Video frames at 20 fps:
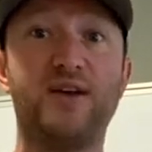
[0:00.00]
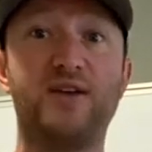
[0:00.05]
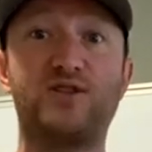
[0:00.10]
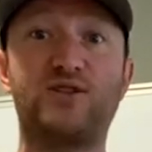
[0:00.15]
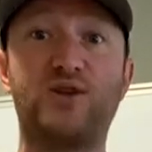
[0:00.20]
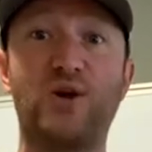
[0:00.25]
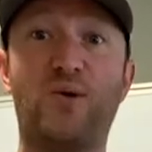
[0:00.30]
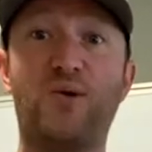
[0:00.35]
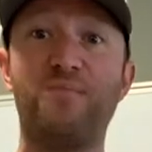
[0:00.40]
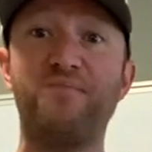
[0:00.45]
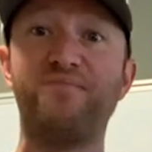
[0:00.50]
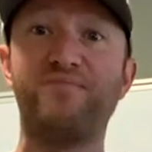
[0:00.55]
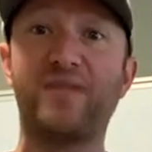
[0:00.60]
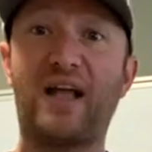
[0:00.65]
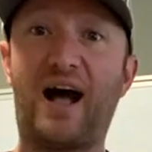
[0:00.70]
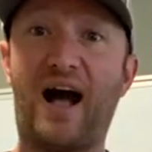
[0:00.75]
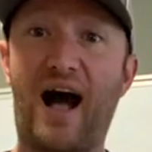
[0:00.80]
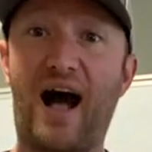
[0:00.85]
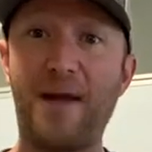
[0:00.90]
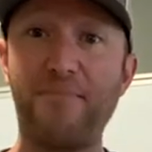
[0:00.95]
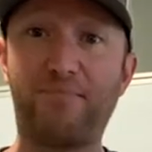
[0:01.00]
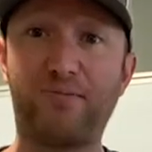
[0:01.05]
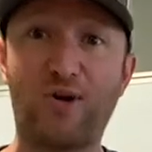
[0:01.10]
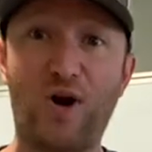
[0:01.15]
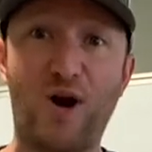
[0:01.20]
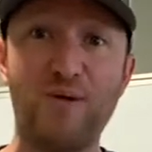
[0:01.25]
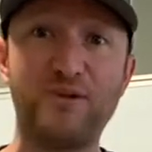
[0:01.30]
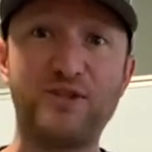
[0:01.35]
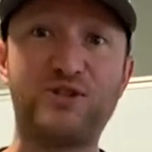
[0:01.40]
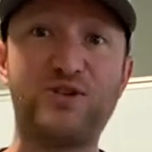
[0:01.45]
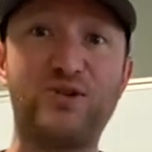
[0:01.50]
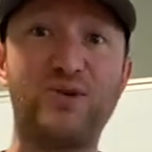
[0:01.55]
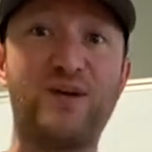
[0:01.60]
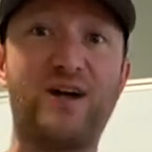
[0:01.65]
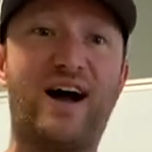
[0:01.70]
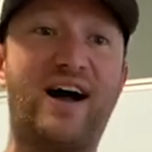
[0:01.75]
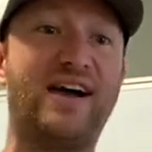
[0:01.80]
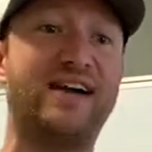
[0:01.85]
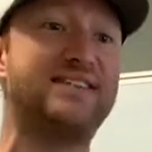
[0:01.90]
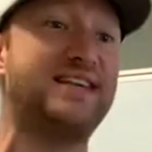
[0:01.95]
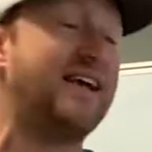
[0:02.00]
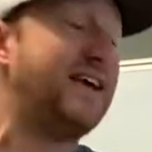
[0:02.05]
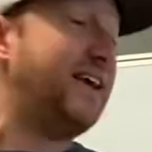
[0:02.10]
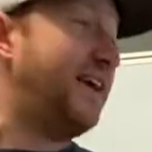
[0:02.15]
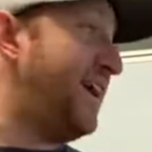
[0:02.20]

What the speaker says: So I promise you guys,